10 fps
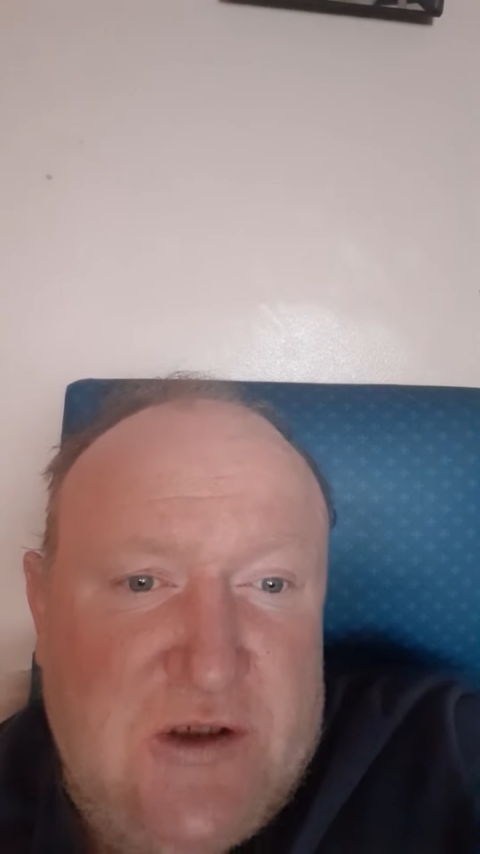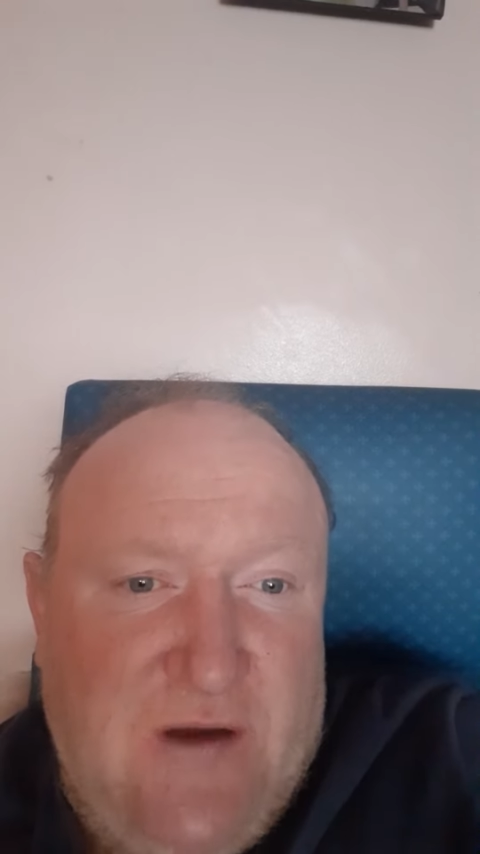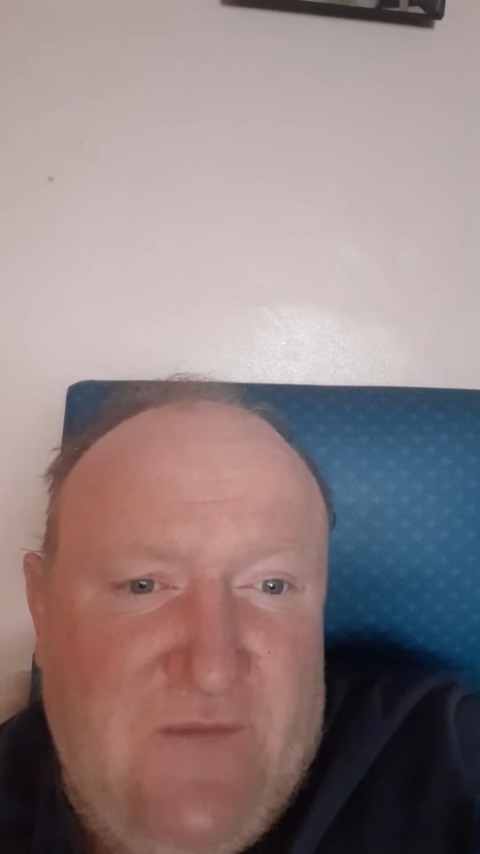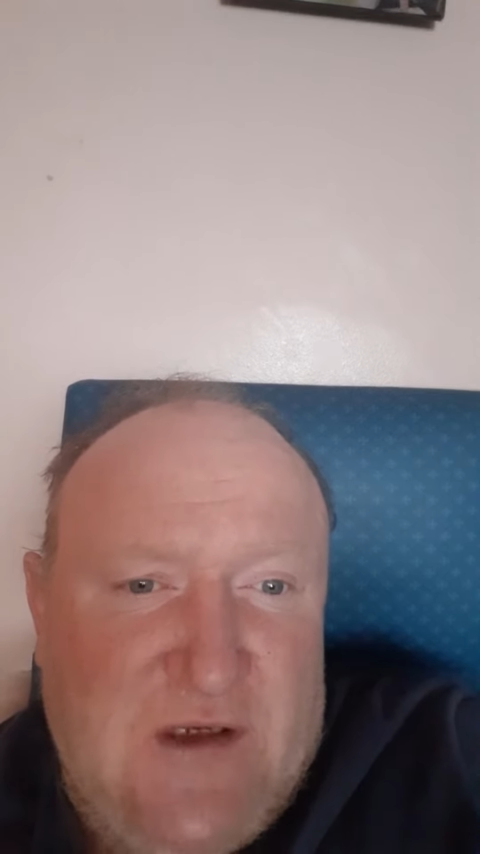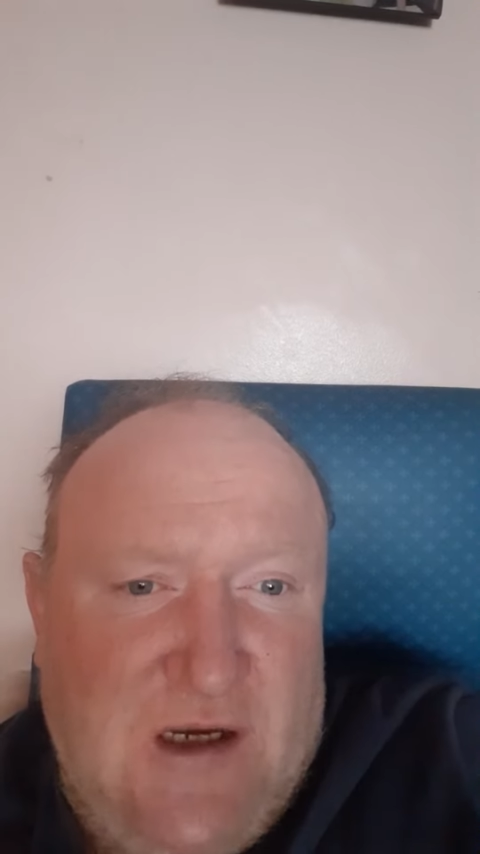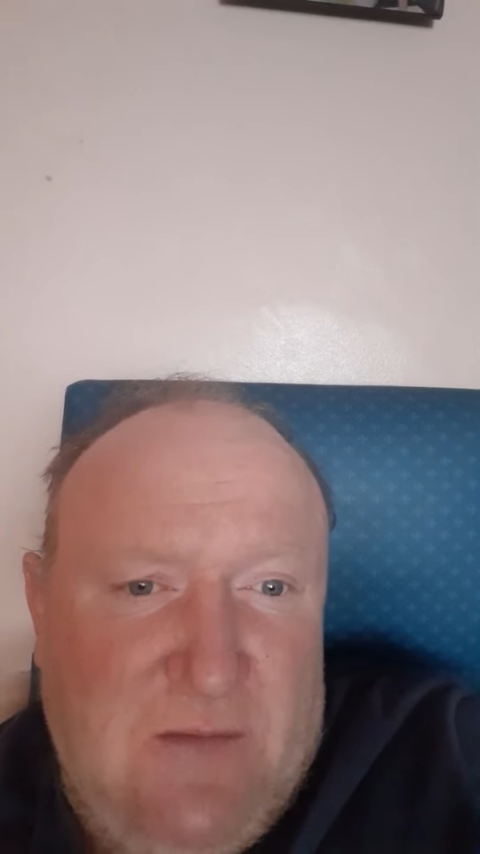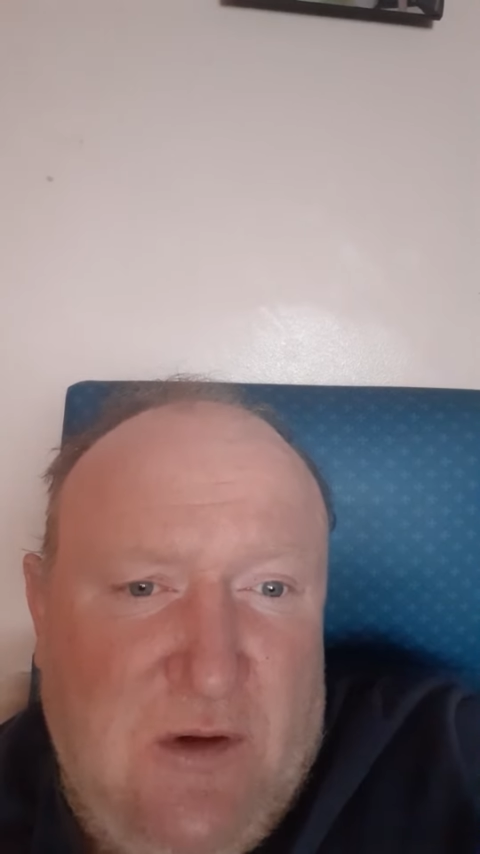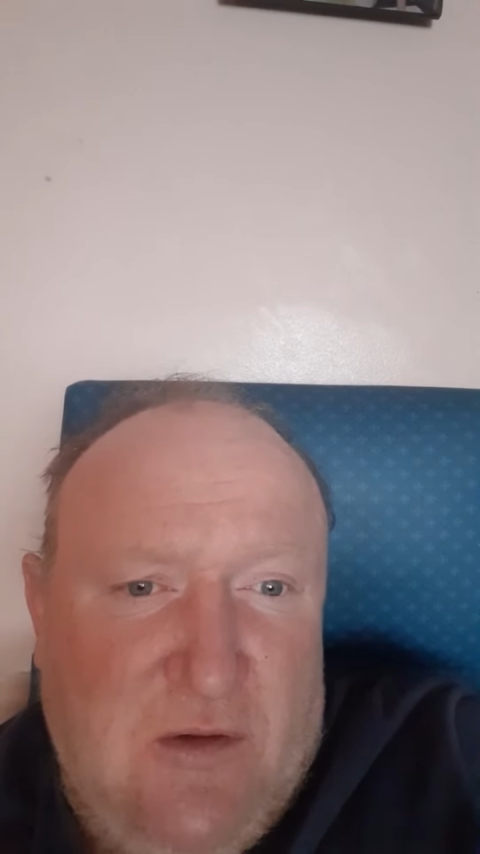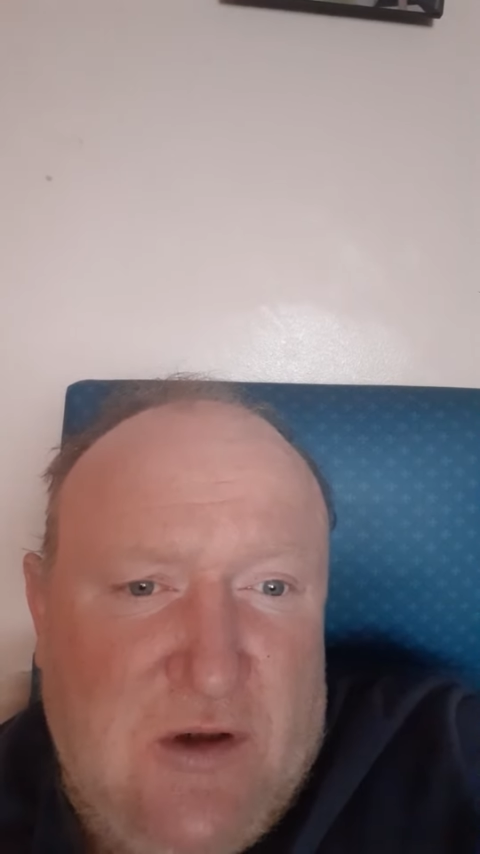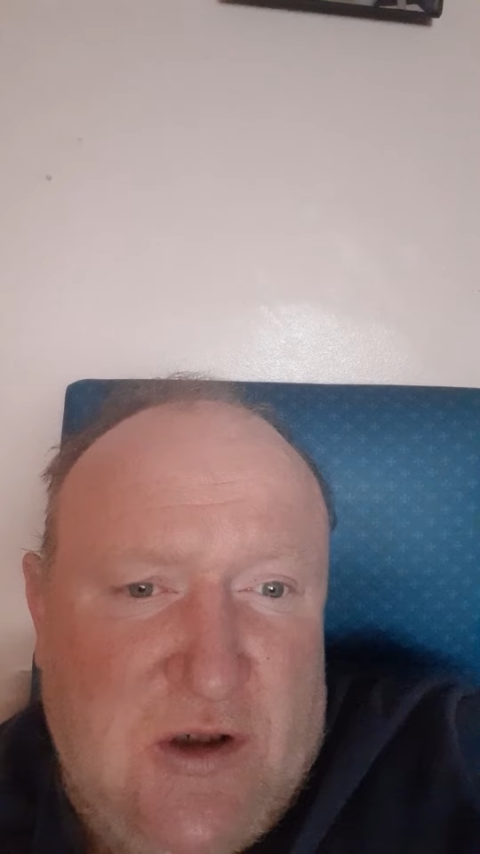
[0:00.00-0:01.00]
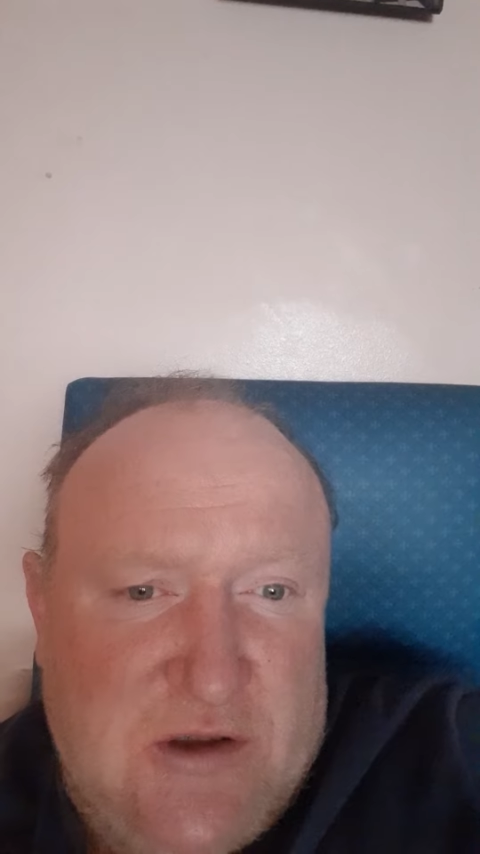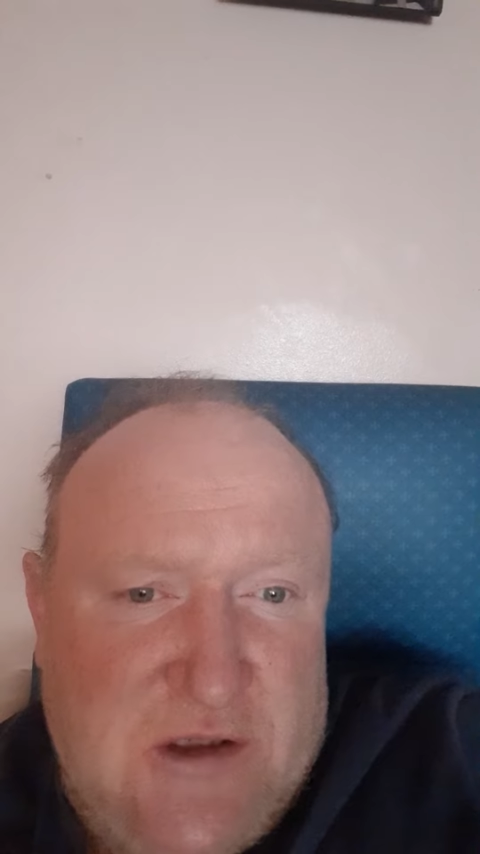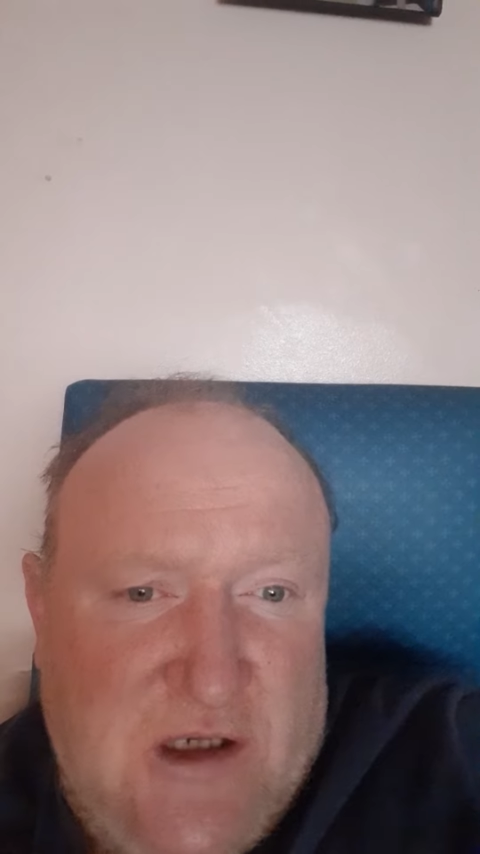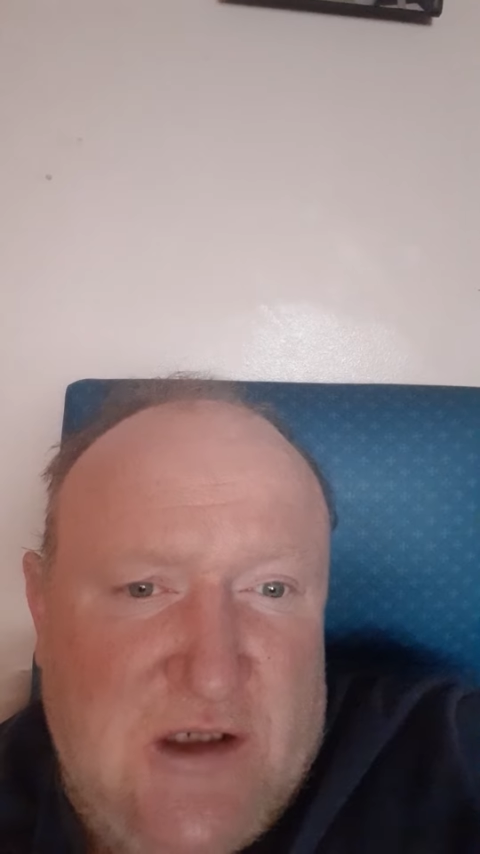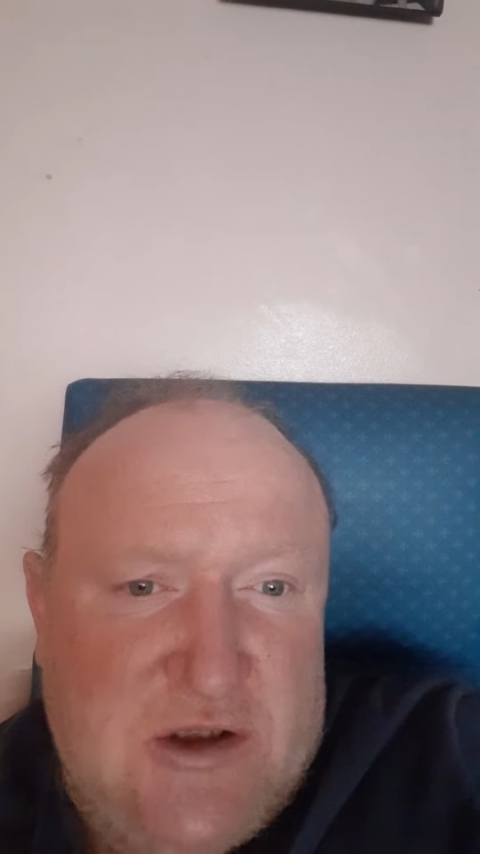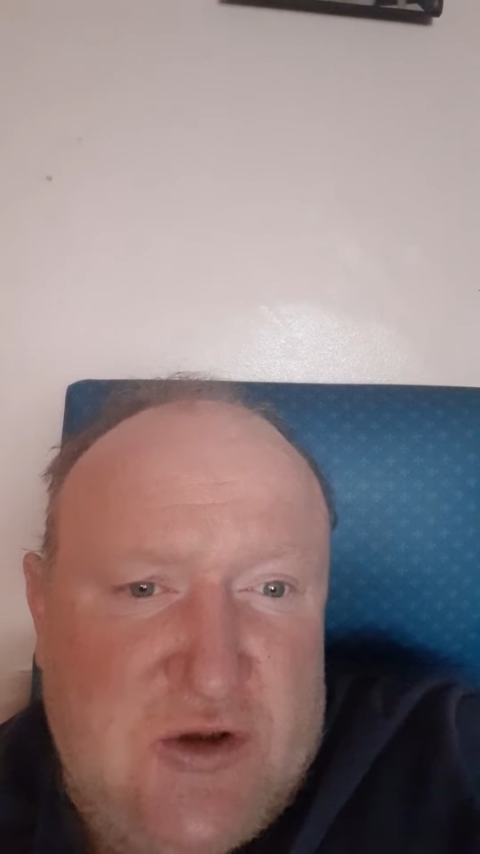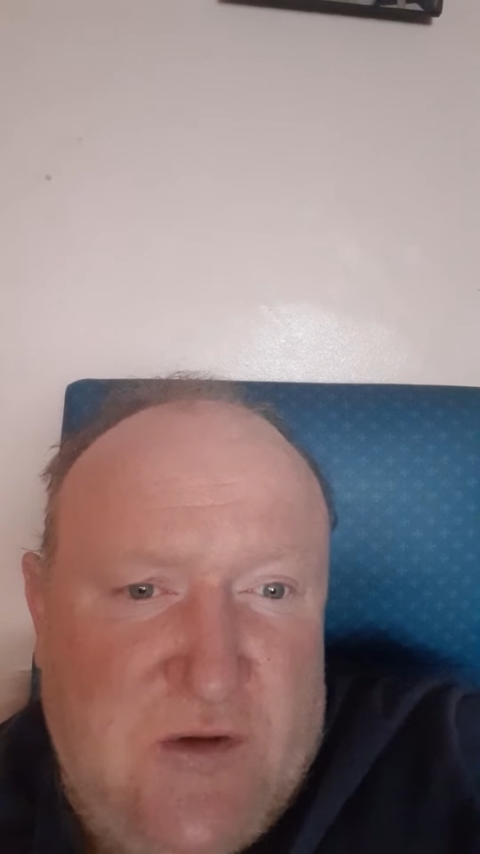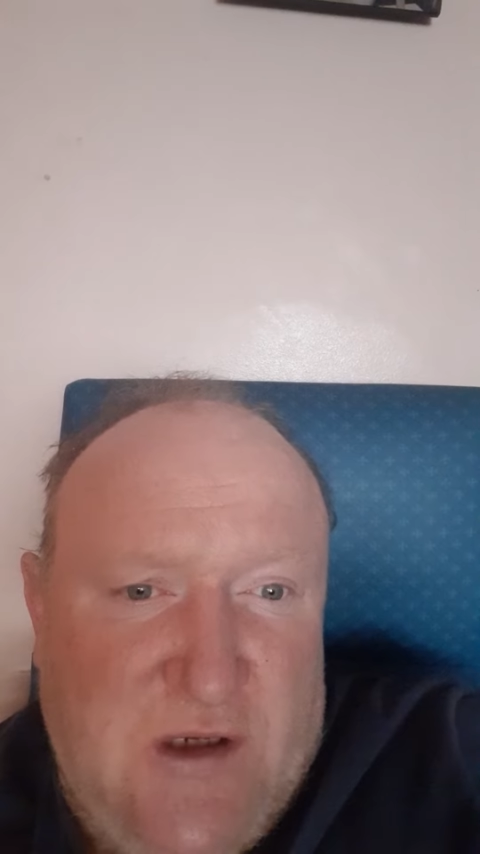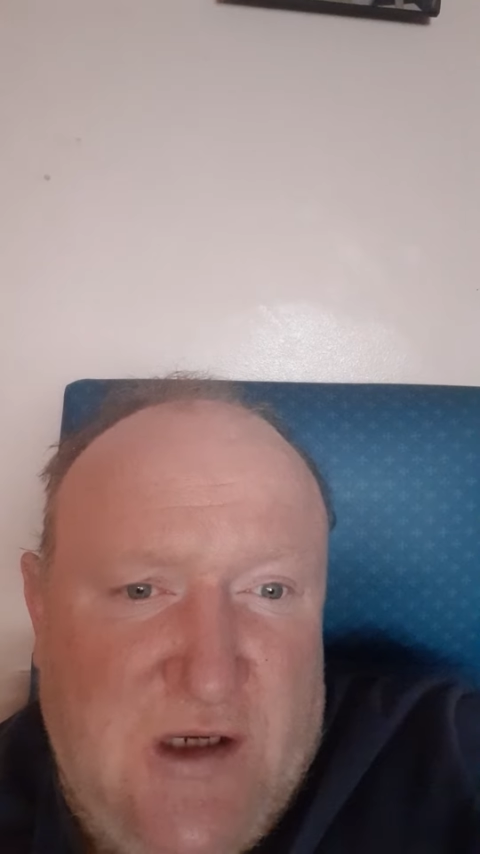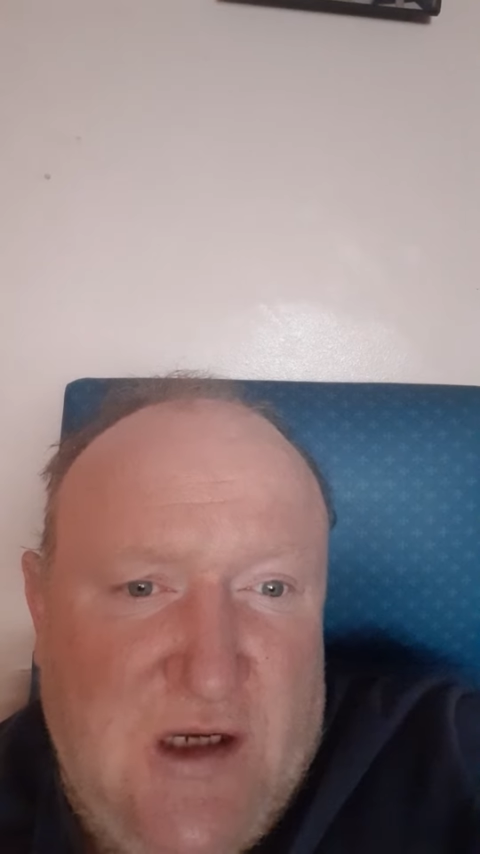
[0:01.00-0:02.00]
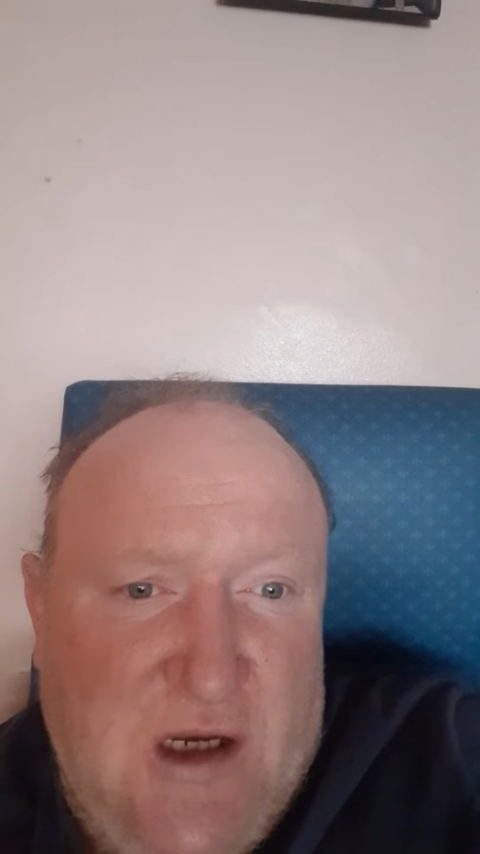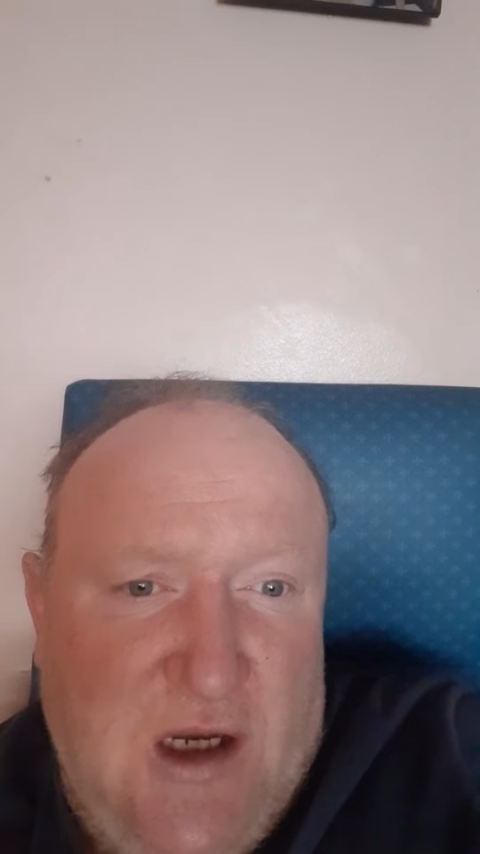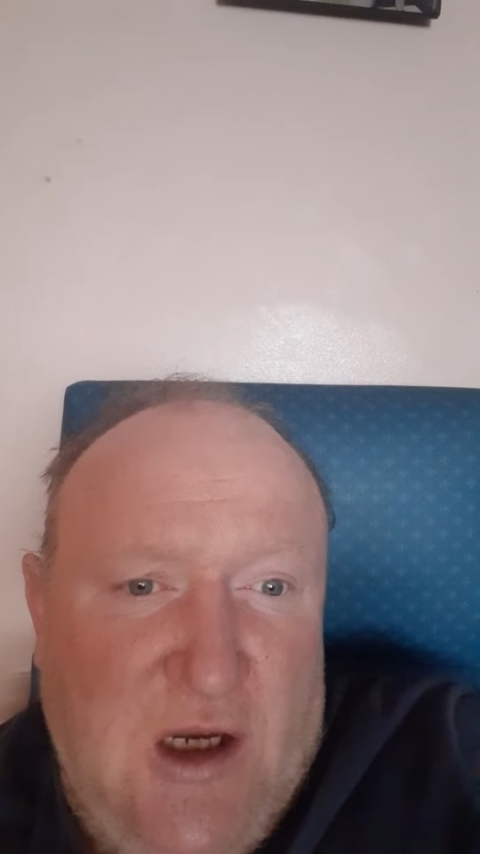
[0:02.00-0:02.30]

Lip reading: So every time you cut down a tree,